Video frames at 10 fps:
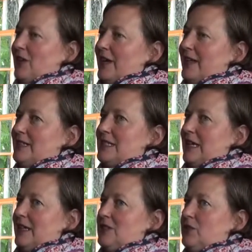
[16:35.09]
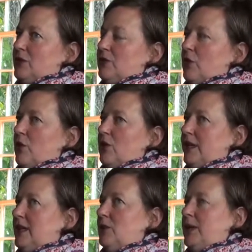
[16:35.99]
I decided to enroll
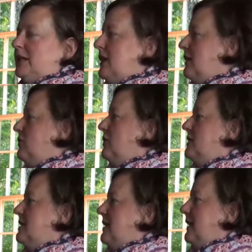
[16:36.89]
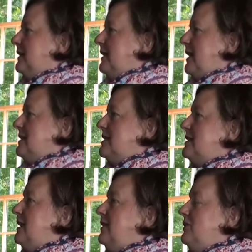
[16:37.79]
in a week long course at
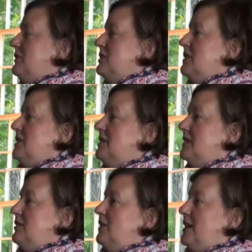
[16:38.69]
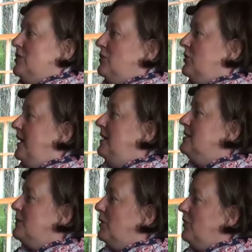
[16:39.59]
Kansas State University's International
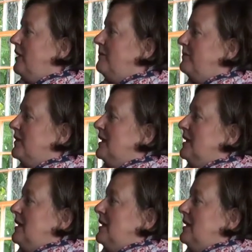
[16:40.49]
Grains Program.